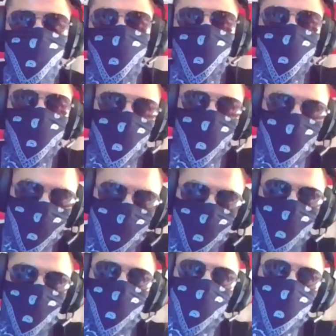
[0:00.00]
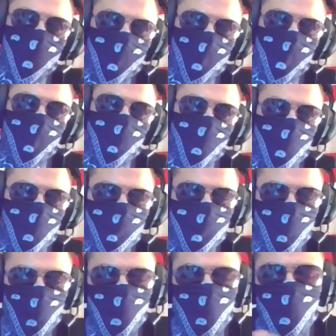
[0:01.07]
you could even kind of put
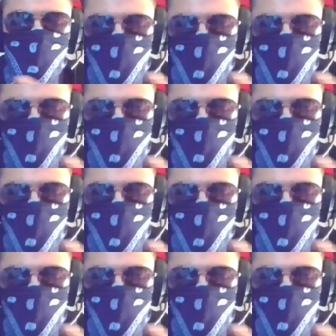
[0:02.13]
something.